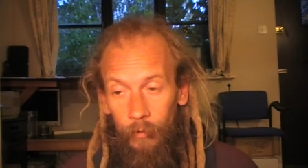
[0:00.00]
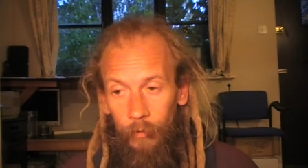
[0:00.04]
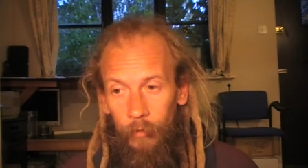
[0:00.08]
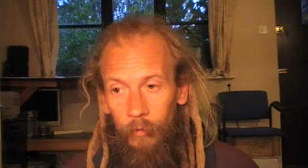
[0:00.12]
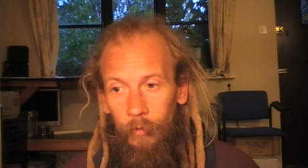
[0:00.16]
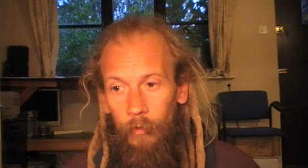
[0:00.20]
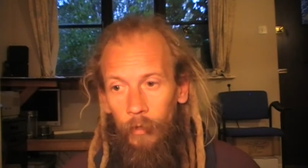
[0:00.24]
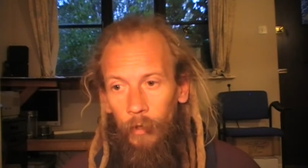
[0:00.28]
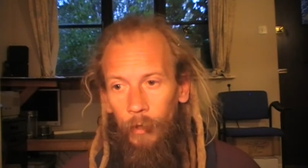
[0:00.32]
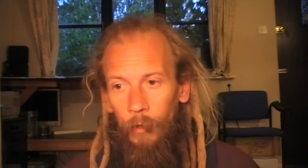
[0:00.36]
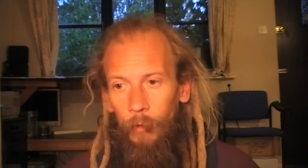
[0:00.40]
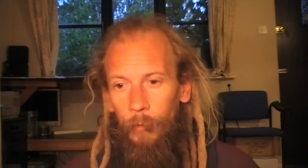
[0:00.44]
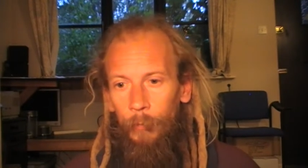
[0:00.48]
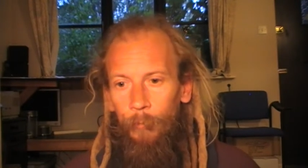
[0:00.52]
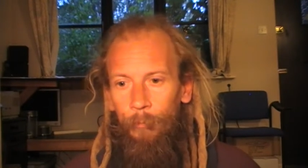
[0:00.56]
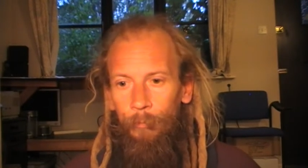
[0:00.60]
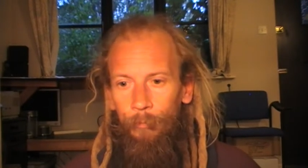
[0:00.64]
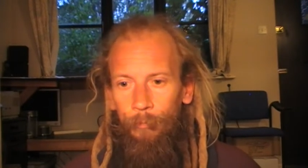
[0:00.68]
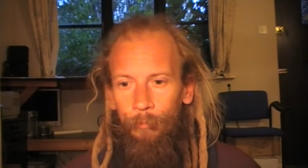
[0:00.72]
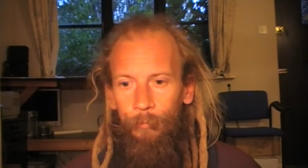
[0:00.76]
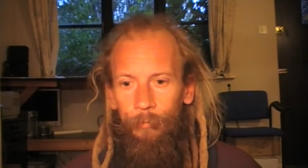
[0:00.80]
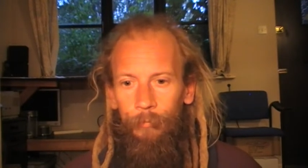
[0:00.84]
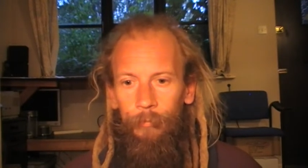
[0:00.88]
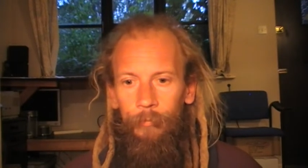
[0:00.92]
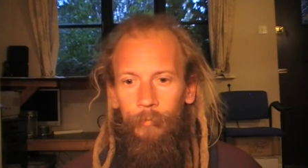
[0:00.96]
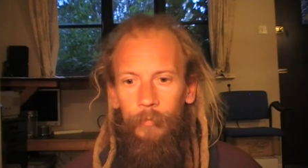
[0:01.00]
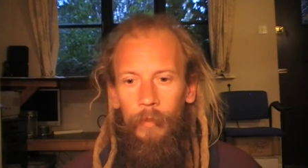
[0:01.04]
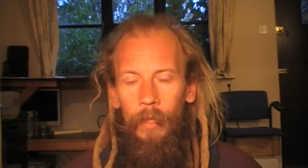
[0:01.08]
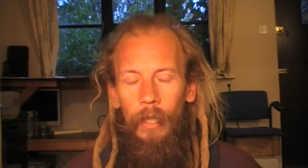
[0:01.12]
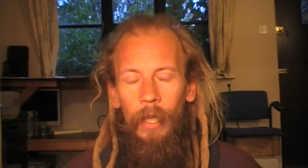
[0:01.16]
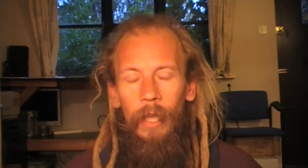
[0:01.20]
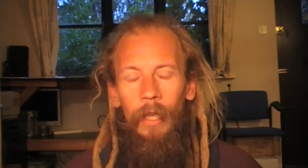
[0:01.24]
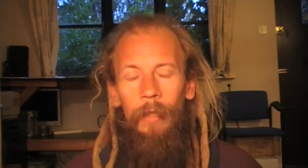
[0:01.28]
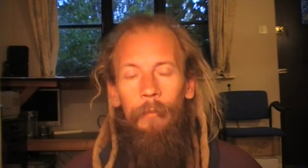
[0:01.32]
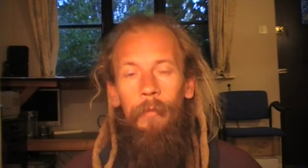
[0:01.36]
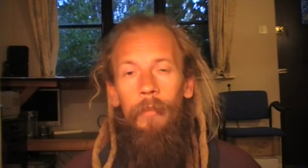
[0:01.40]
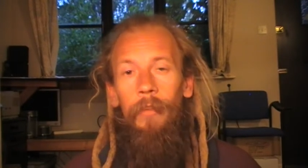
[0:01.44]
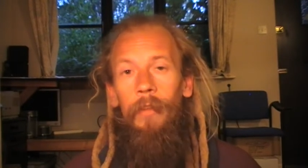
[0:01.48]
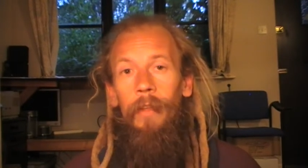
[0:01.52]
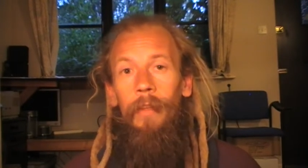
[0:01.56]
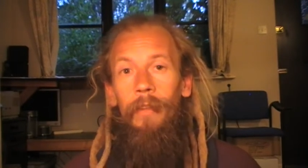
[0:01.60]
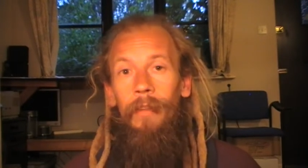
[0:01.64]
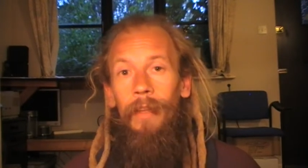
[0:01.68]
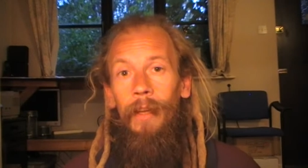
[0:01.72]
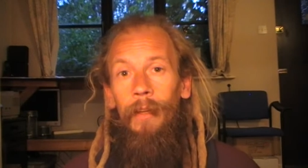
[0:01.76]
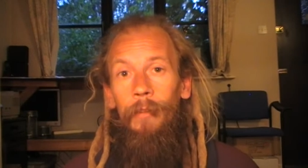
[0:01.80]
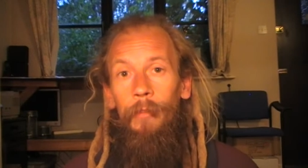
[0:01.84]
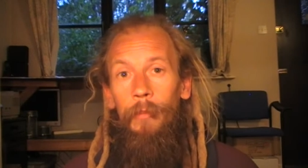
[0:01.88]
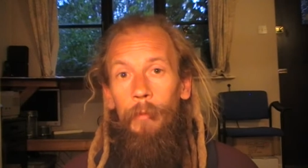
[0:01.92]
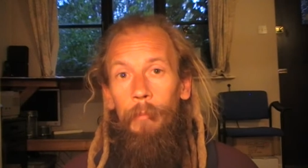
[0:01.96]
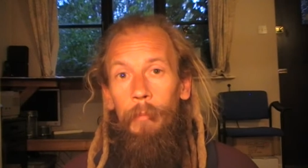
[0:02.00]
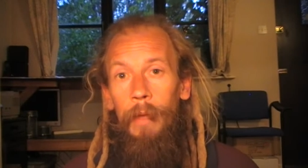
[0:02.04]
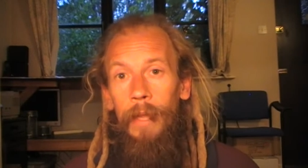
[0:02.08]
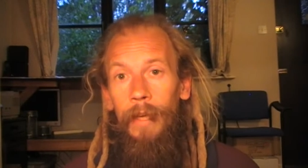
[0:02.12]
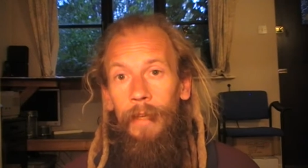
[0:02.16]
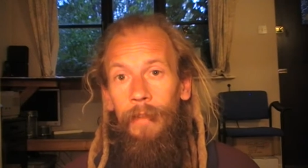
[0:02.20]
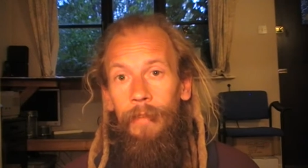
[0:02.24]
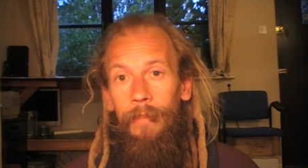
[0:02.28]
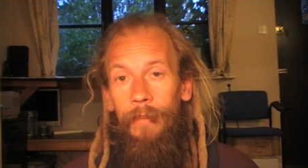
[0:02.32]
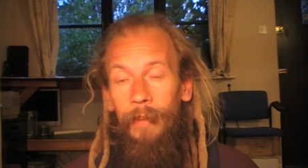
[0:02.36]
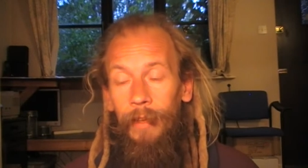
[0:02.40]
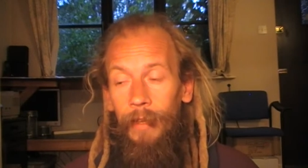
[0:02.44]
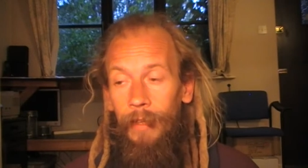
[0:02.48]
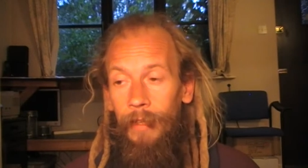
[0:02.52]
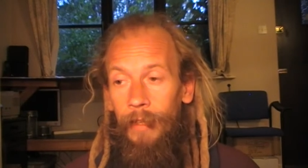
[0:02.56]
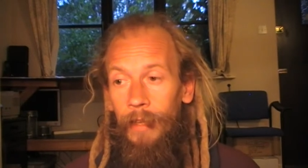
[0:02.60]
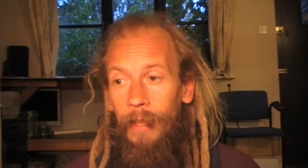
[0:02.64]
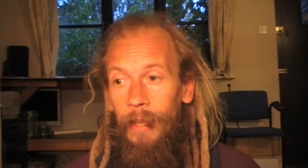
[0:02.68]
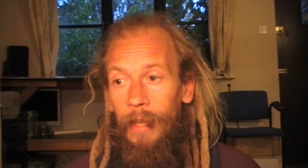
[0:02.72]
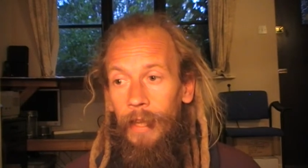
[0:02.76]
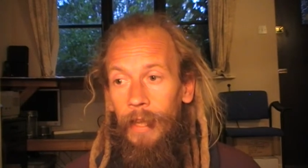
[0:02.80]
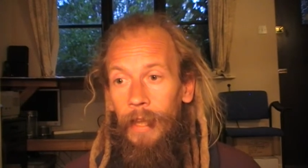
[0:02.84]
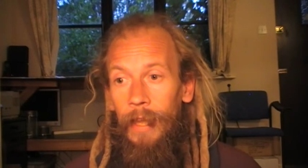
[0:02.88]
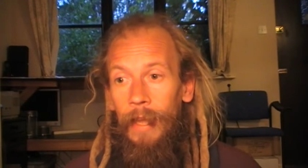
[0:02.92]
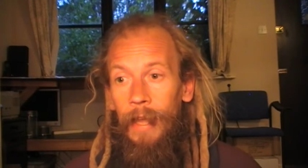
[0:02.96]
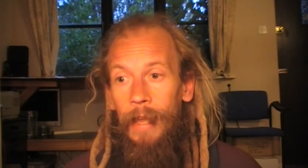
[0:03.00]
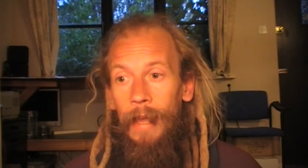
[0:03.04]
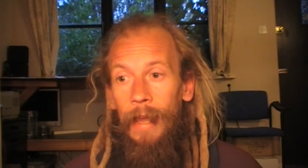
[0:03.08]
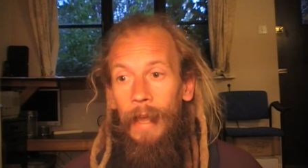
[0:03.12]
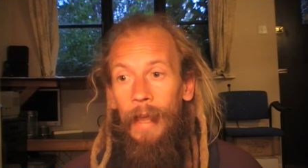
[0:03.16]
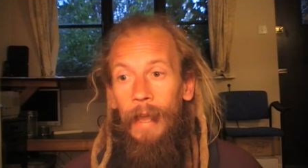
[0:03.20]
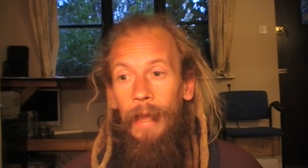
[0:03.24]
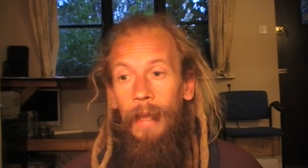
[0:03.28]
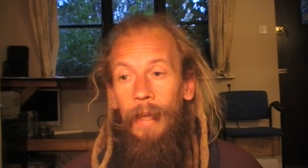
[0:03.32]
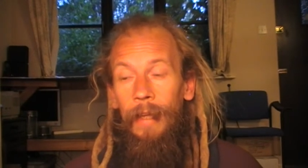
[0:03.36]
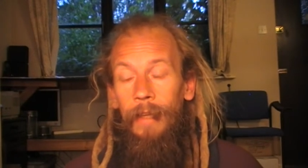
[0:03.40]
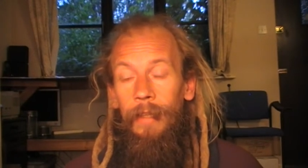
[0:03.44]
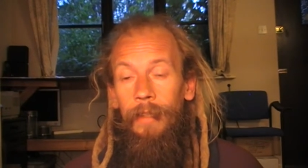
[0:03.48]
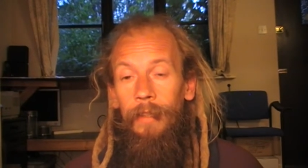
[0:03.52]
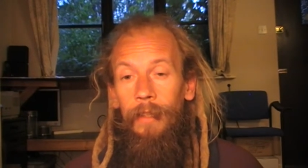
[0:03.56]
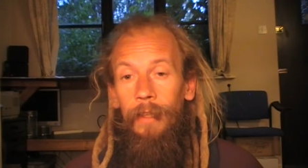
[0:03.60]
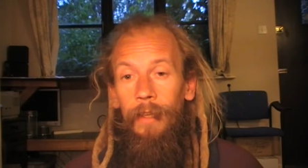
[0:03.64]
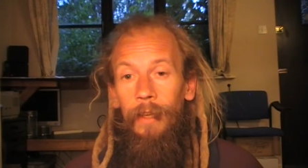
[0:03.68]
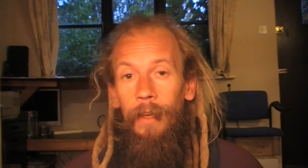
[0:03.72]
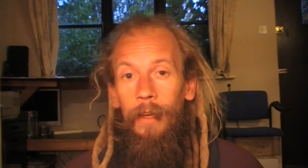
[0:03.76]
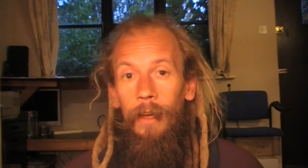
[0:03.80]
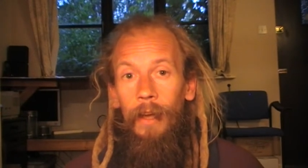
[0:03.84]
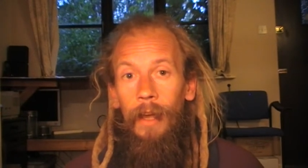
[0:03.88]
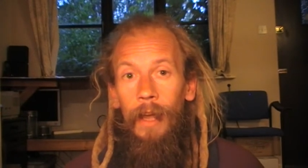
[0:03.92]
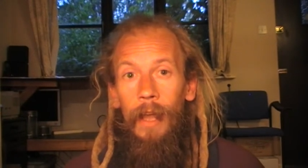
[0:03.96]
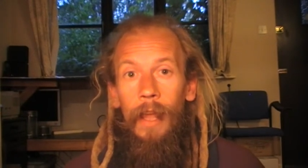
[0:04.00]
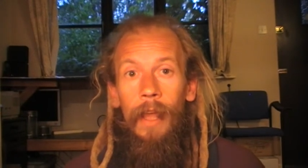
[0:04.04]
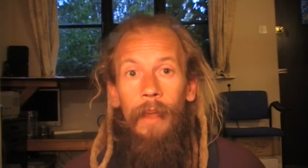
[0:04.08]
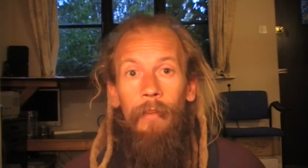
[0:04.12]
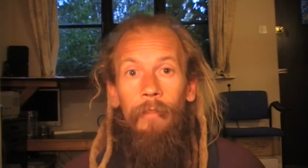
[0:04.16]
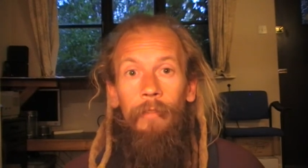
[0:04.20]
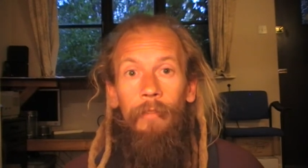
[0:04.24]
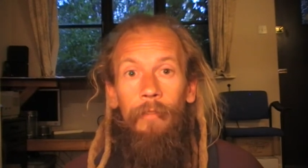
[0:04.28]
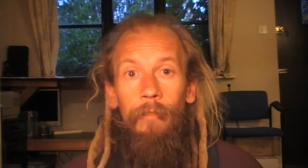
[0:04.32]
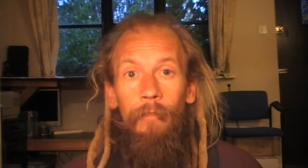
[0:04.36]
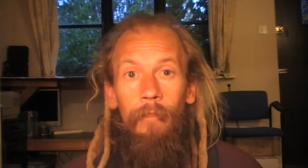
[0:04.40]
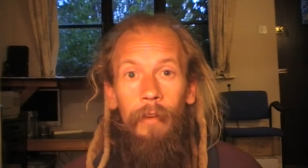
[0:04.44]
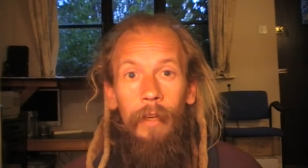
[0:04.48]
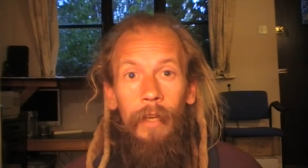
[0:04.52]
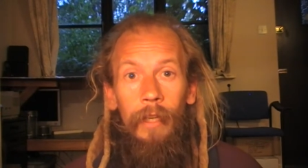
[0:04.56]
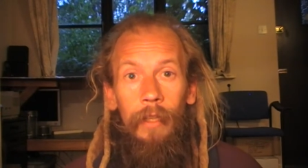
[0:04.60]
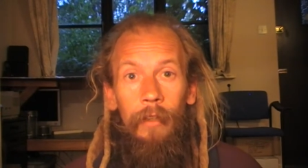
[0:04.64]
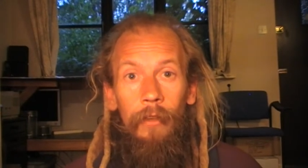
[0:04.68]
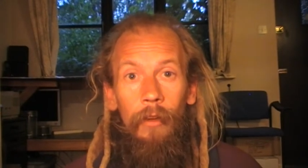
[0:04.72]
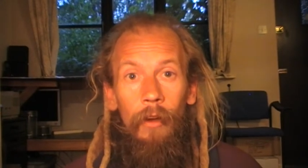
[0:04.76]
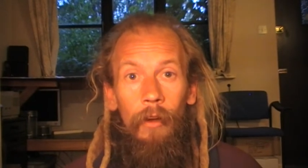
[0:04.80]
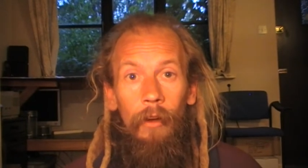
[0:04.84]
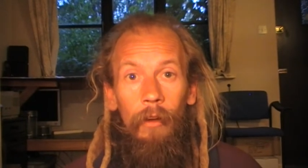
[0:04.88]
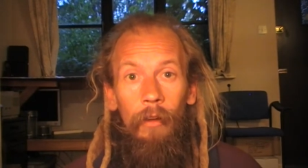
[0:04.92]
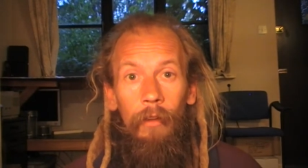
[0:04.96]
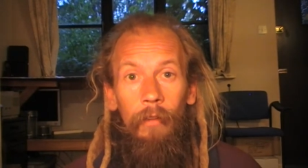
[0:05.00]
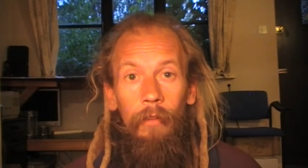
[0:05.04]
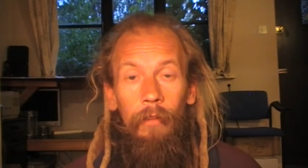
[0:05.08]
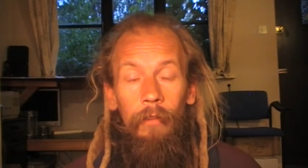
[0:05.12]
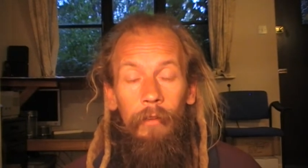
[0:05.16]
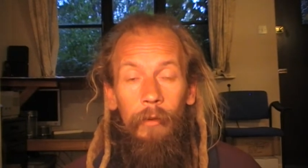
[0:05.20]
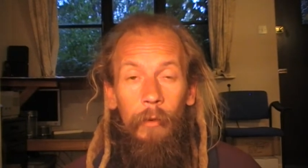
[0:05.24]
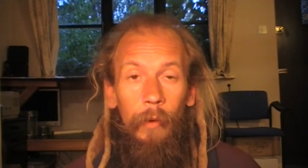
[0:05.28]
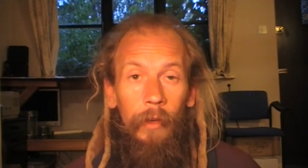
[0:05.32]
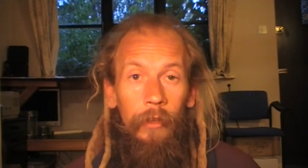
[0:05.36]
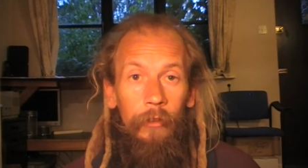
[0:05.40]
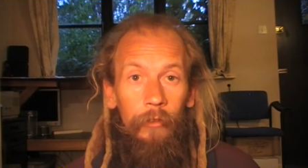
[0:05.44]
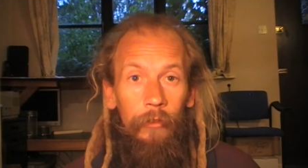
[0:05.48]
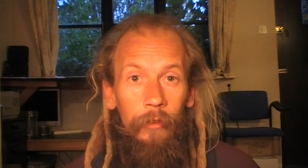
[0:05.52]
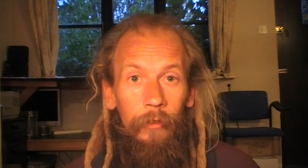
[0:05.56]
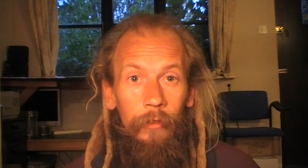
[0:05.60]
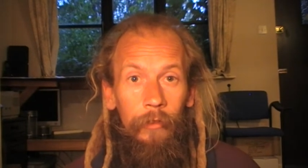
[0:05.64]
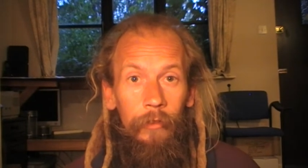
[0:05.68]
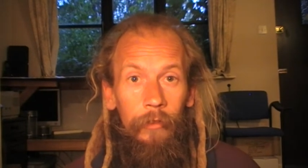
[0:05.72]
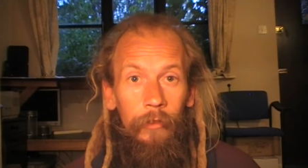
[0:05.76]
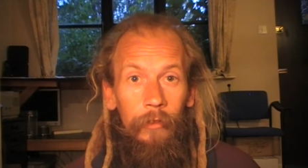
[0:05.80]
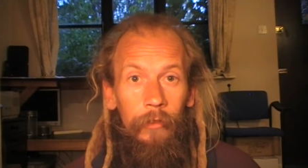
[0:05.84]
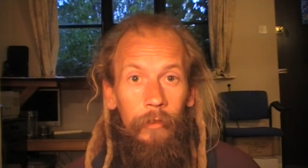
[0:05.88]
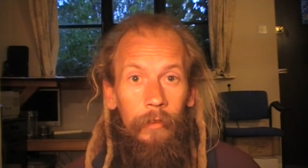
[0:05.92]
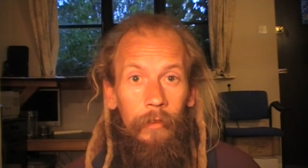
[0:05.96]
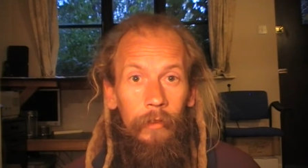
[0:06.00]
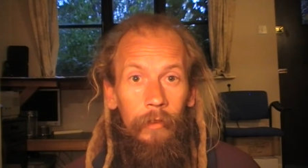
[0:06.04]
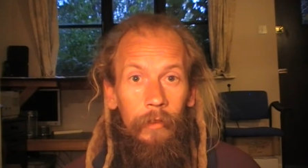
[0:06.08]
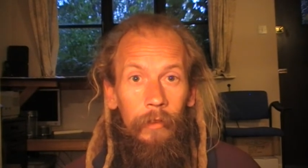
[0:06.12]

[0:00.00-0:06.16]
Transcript: So I'm sitting down to meditate, and I haven't really got questions.